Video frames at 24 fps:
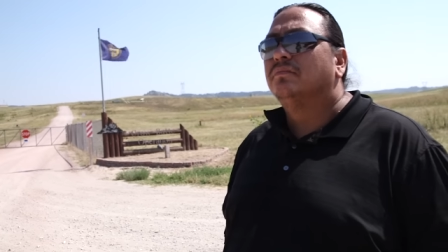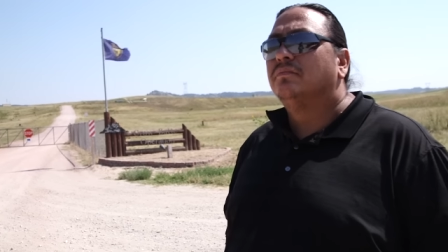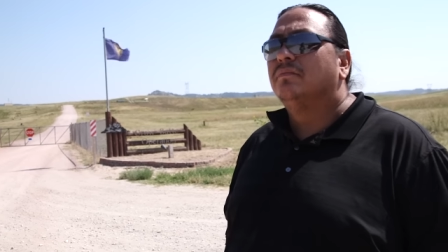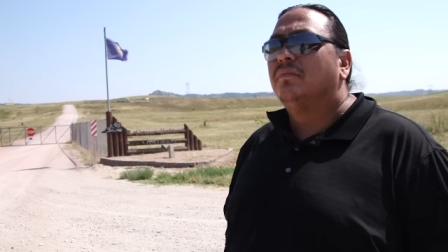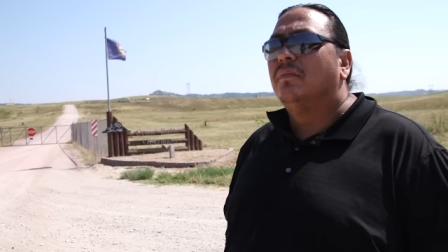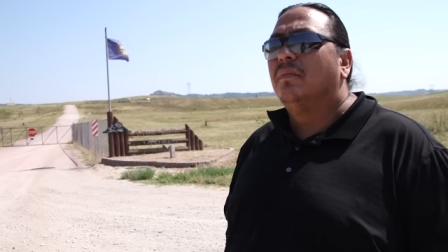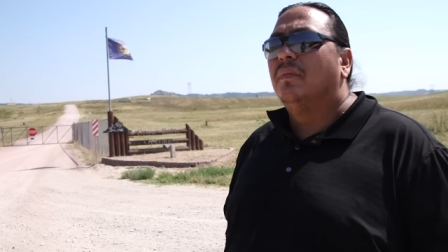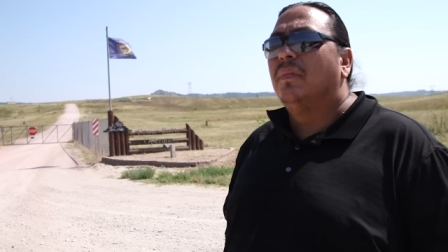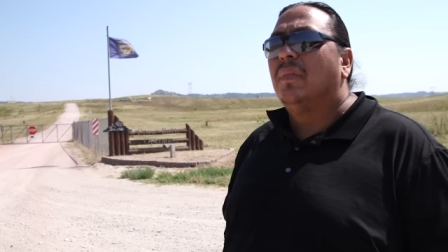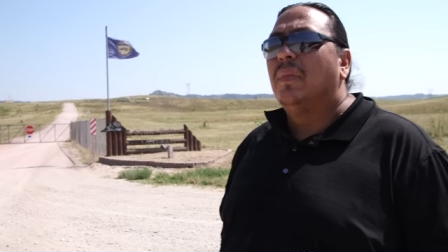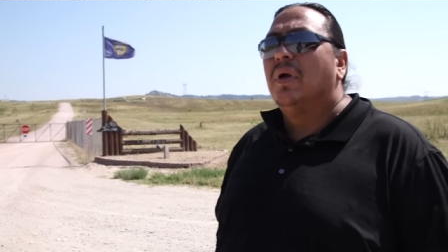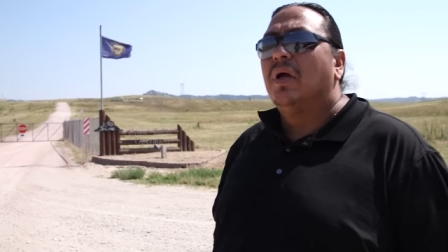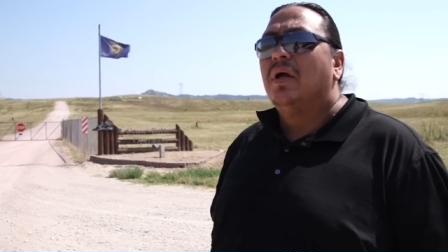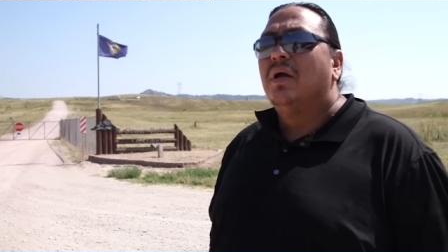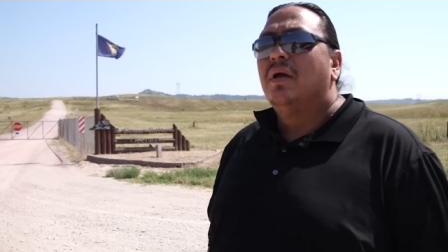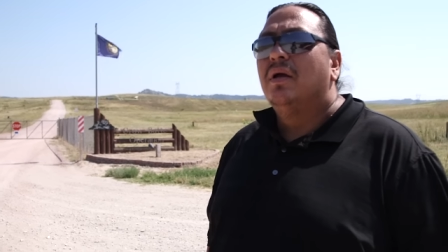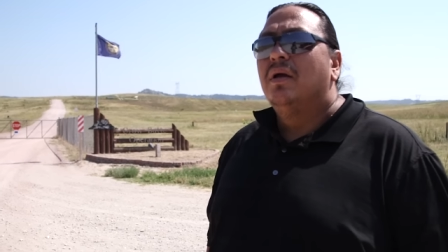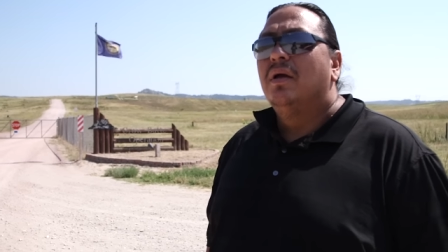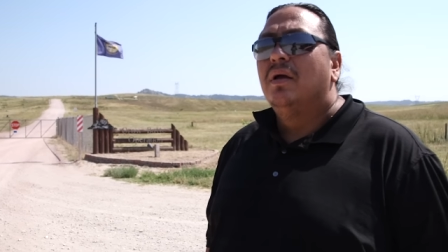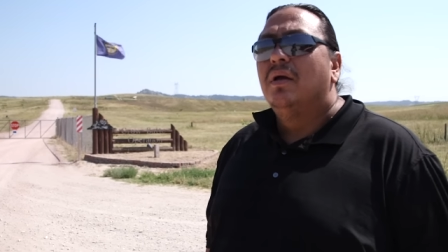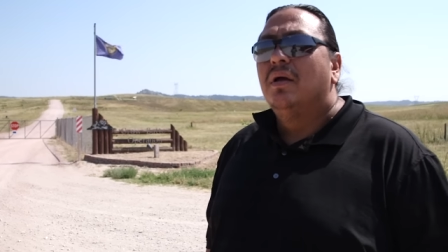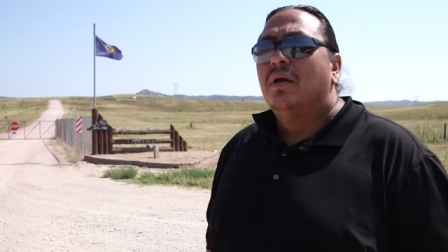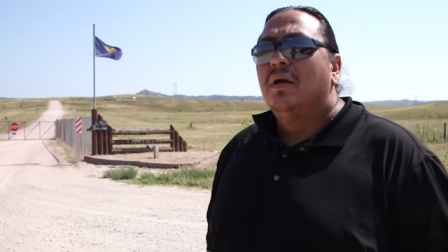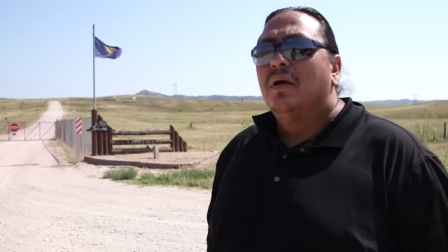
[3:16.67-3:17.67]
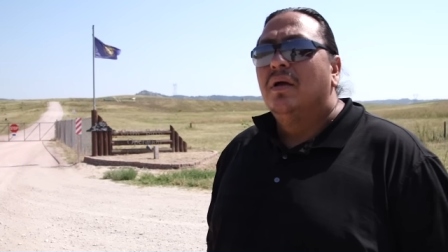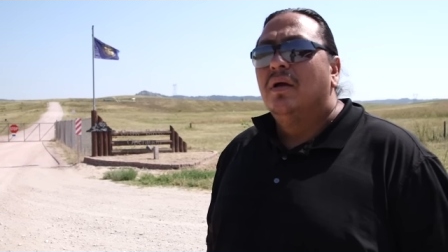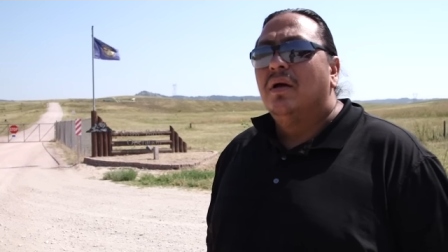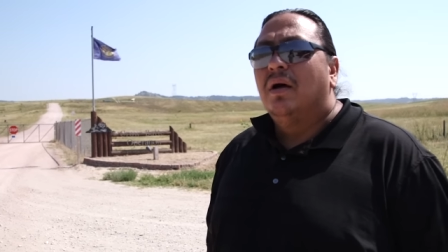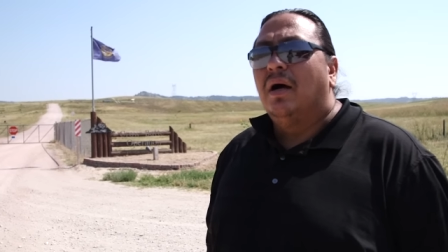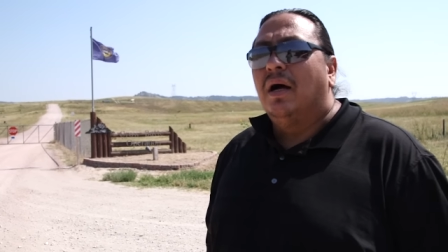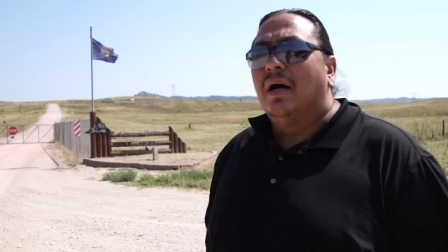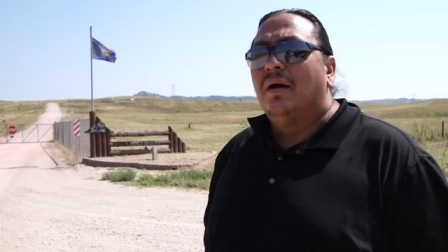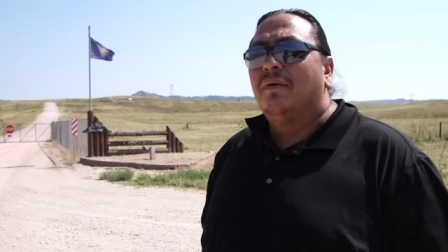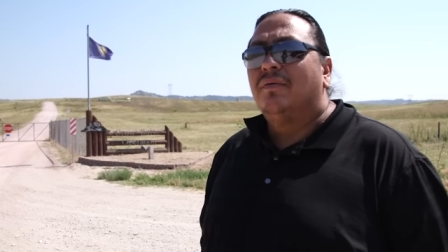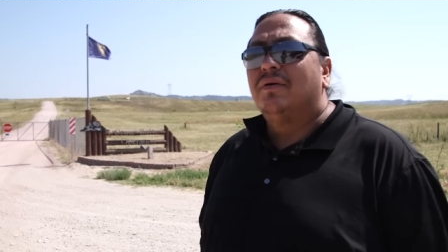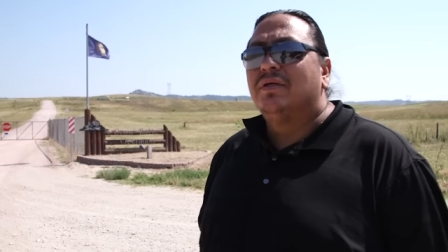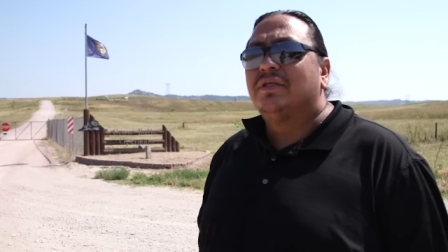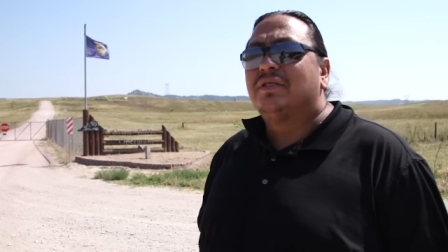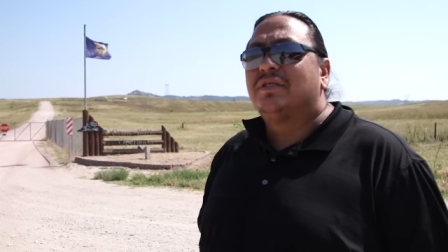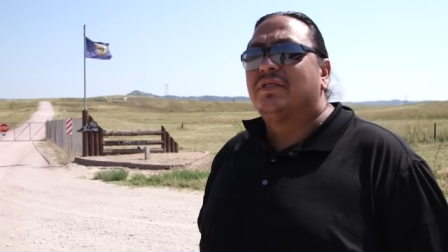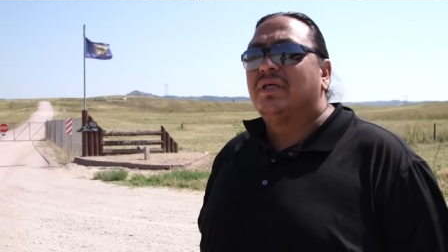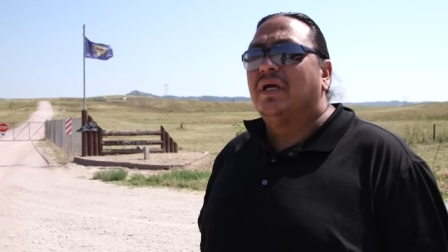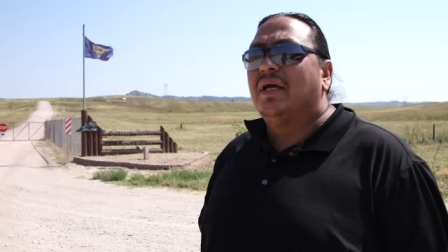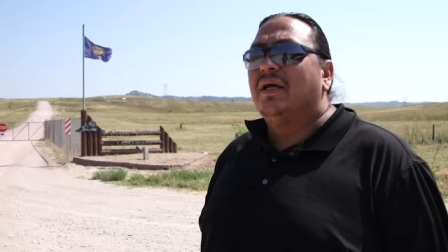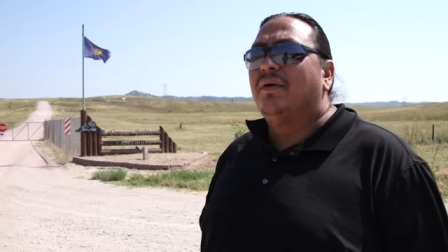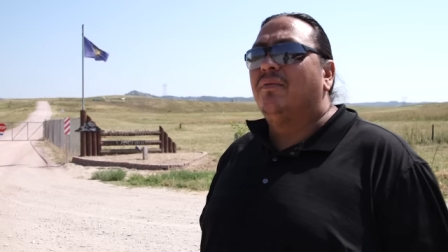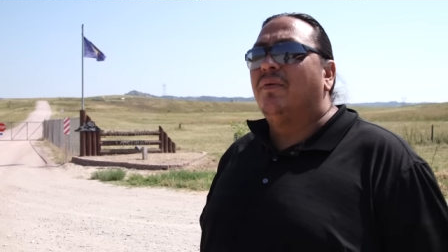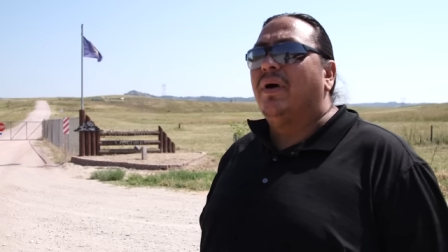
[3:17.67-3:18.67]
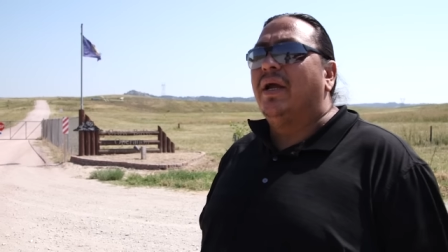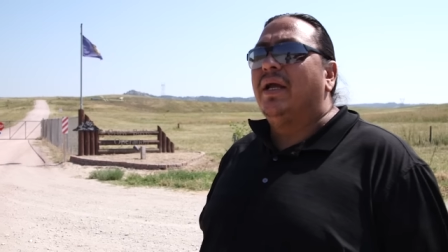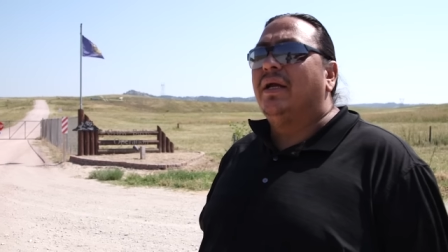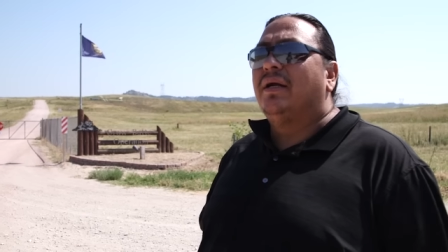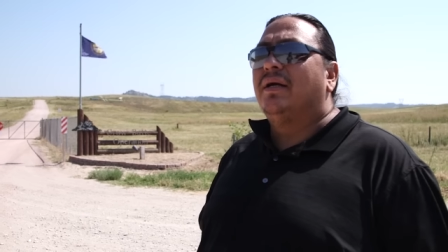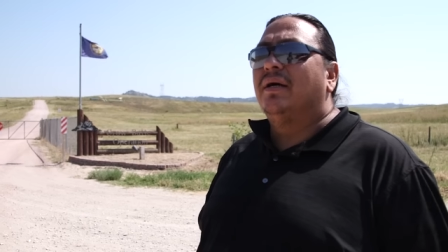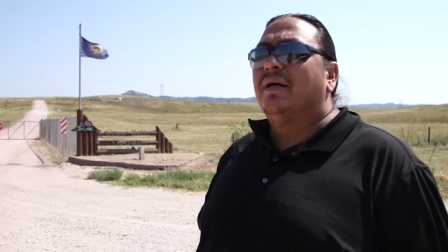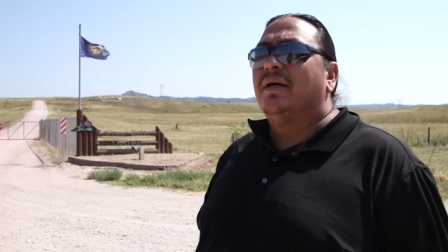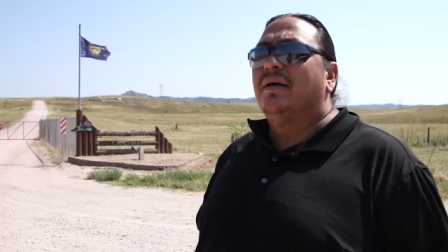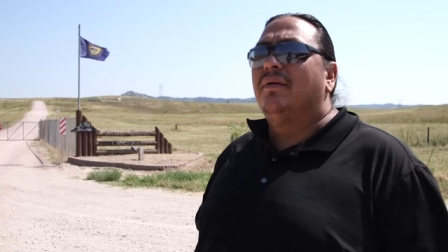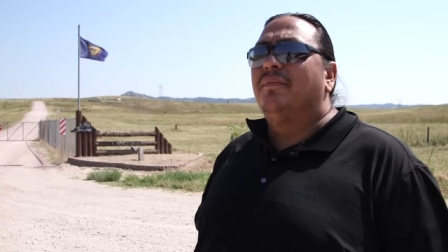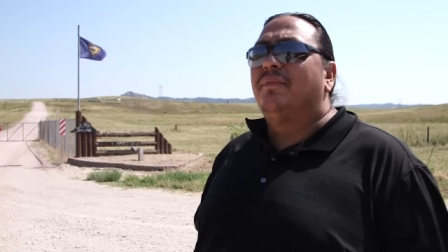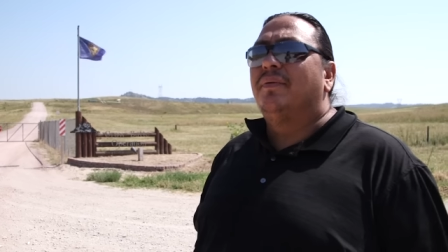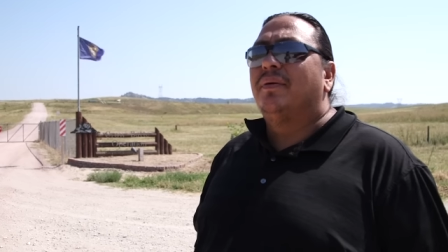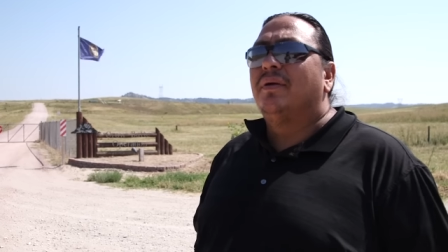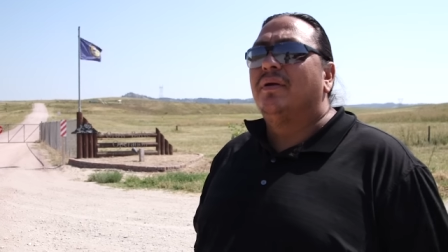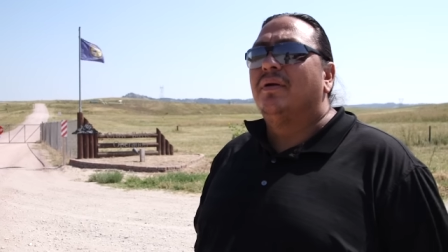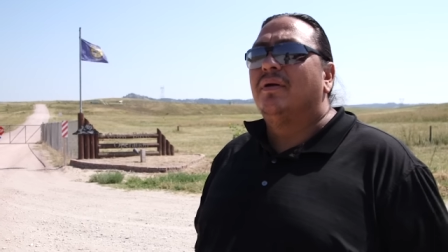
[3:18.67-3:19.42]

fight? I would say wake up.